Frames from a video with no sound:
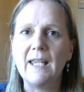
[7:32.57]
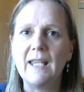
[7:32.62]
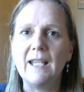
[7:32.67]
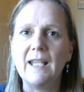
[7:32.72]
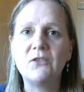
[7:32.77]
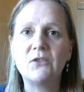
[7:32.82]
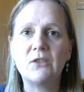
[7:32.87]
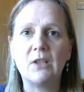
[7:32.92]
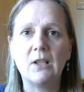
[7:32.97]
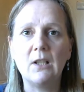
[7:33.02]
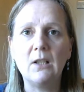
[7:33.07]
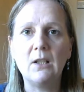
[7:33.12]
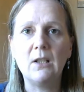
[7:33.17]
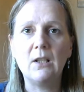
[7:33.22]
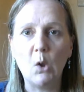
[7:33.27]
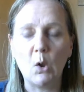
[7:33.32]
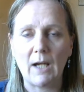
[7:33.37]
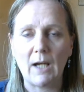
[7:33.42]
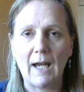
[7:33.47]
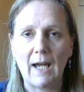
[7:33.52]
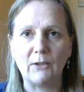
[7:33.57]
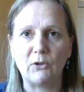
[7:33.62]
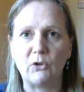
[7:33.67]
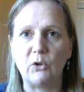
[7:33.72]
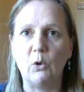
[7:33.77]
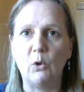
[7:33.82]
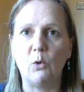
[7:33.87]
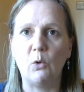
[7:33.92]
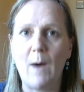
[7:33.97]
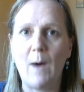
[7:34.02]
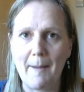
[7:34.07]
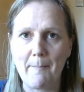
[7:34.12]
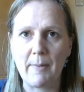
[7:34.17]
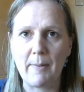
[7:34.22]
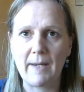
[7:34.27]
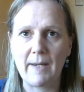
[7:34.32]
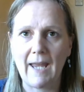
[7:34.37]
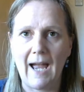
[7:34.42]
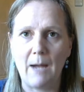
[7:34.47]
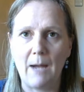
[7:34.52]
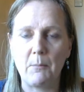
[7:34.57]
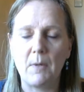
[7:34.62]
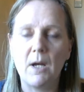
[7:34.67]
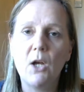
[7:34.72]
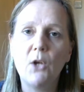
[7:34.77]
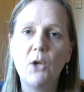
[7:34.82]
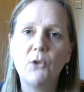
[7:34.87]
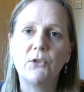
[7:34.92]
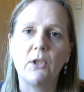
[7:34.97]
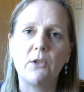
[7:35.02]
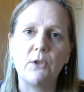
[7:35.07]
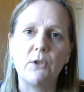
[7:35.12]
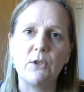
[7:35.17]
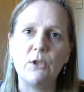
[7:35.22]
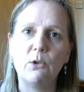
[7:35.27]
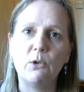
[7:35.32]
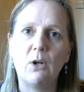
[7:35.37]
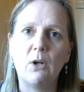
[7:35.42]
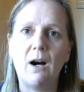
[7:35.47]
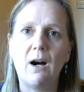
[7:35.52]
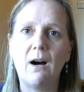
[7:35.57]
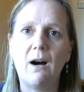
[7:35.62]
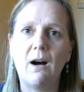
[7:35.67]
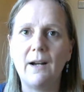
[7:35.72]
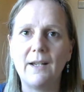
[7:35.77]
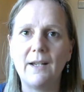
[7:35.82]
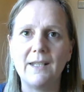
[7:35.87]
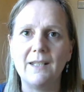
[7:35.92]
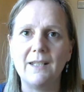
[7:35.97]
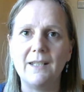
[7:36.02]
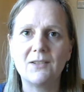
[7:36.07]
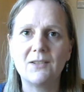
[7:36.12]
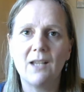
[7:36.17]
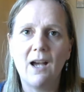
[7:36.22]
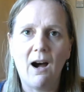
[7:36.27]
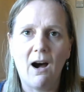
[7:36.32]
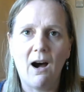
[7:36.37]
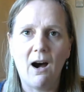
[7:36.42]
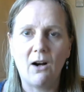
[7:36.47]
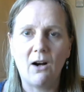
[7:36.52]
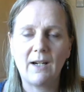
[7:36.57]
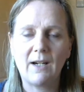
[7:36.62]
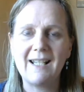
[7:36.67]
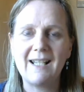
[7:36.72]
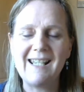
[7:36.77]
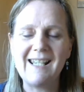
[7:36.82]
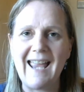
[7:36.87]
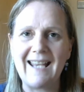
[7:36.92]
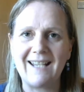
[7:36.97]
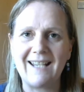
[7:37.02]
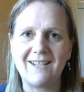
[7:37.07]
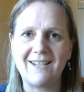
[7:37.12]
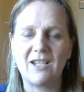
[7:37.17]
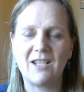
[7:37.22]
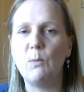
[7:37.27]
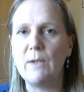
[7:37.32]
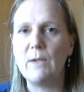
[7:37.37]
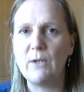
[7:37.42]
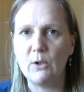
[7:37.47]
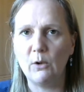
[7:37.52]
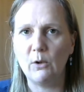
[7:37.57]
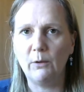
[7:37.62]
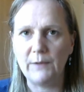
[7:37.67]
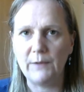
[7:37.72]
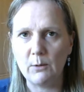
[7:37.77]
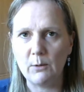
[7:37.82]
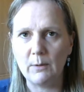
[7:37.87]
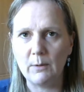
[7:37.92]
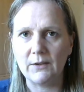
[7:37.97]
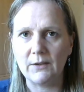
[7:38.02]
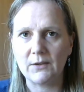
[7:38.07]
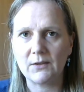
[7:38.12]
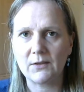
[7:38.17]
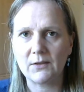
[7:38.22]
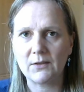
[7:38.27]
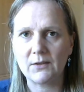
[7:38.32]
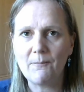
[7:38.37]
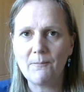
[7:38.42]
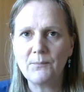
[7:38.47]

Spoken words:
is to look at your webcam so that your eyes are connecting with your viewers.